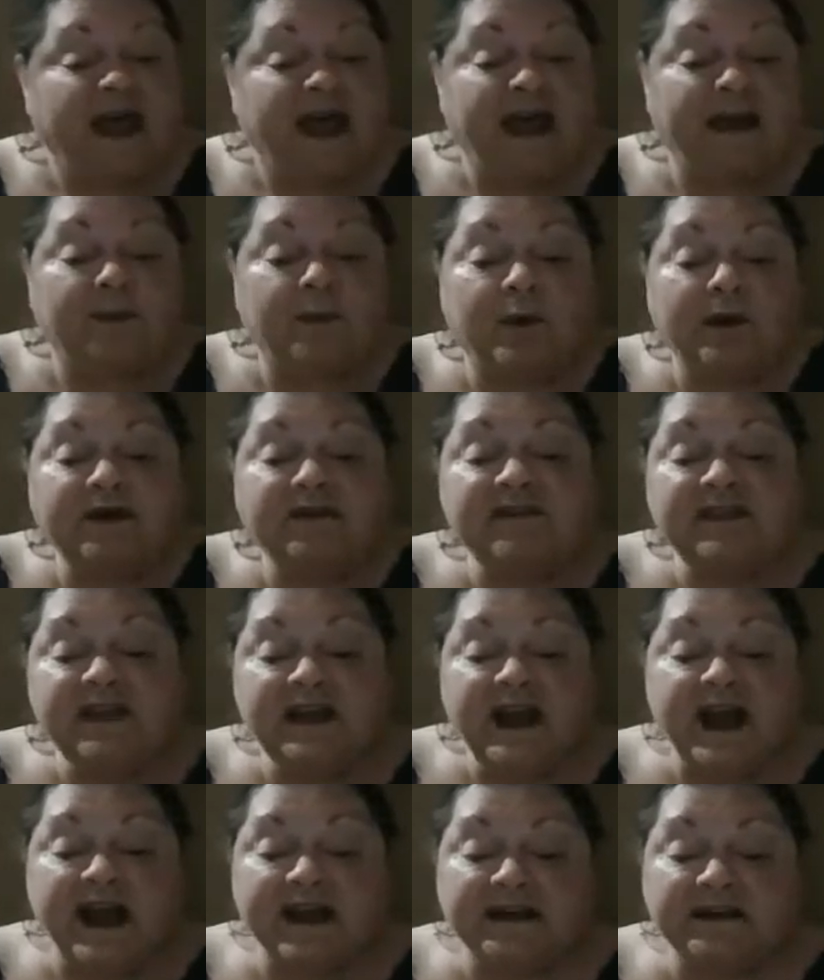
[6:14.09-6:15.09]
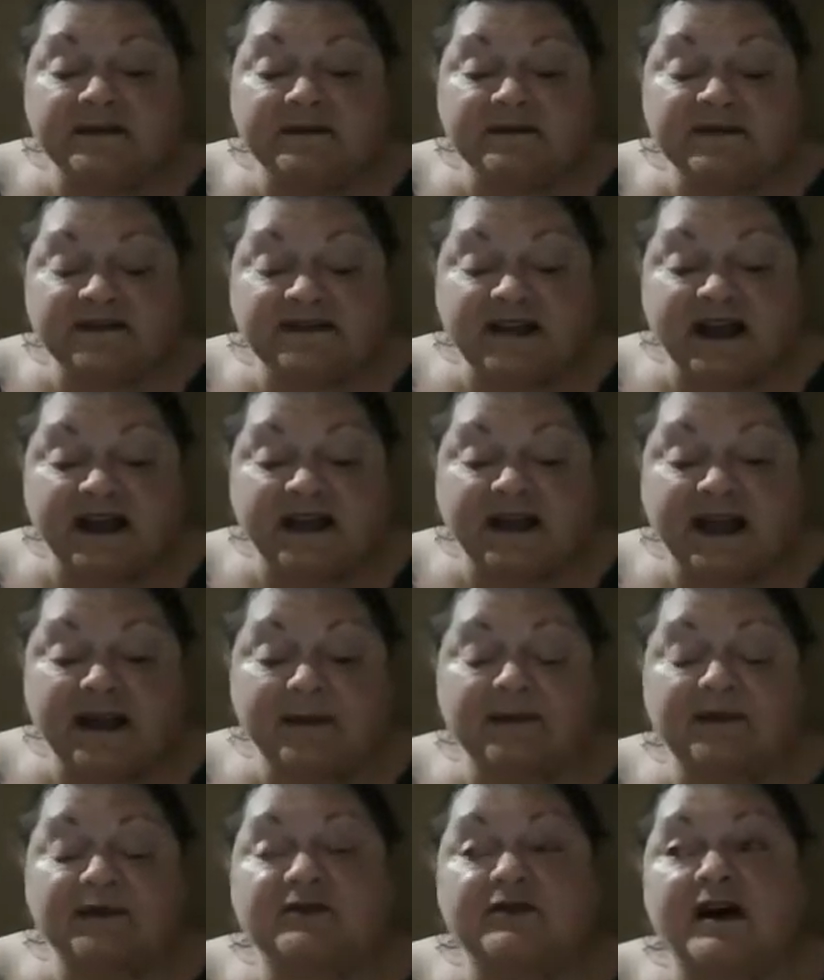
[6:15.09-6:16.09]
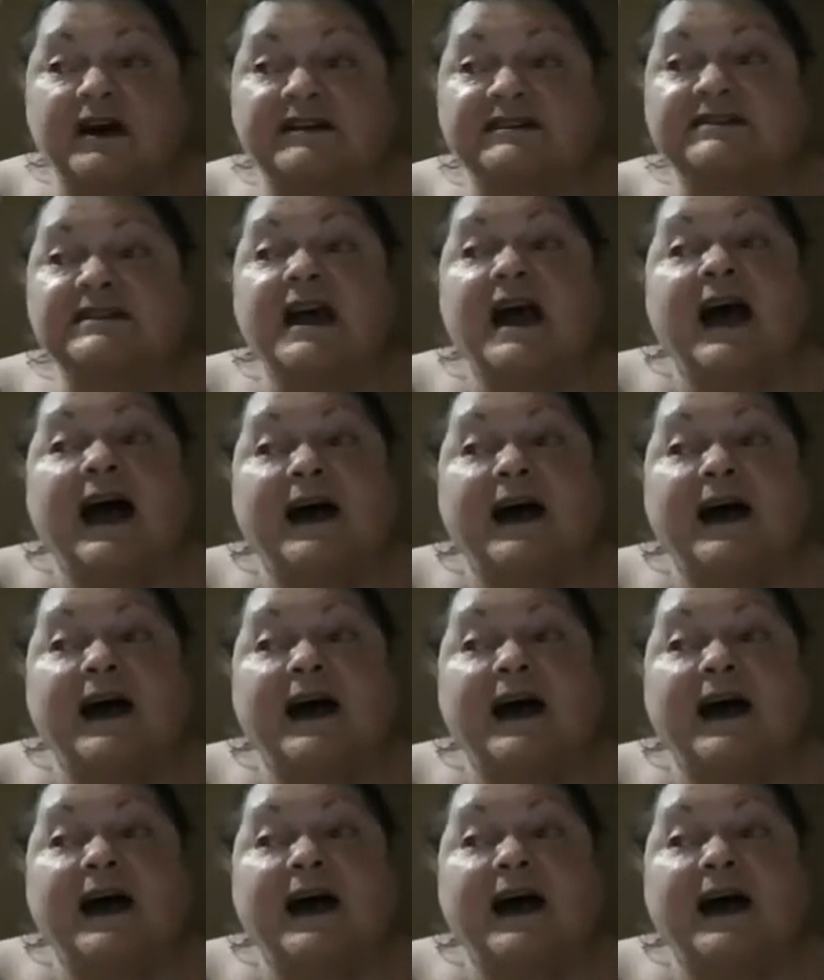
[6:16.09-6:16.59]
And one of the items I came across,